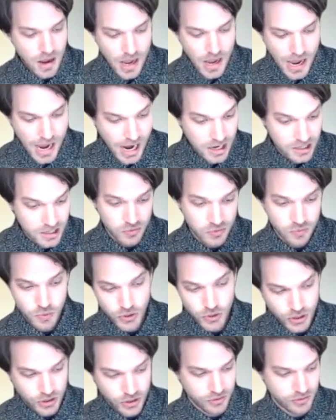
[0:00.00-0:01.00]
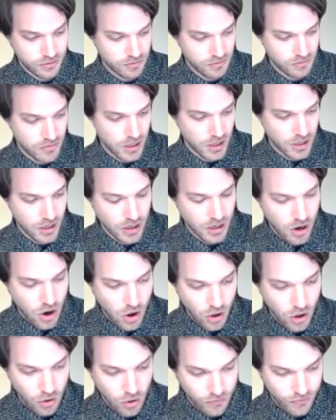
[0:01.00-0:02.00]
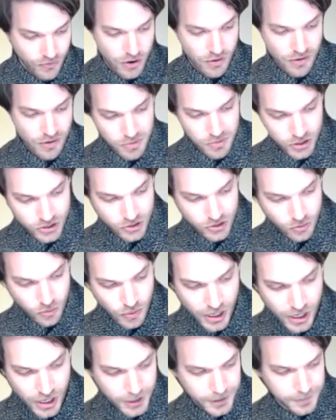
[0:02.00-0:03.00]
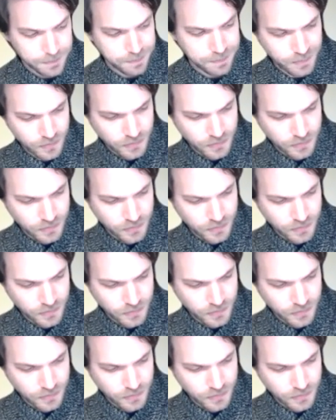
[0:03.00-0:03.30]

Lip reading: As we're all very much aware,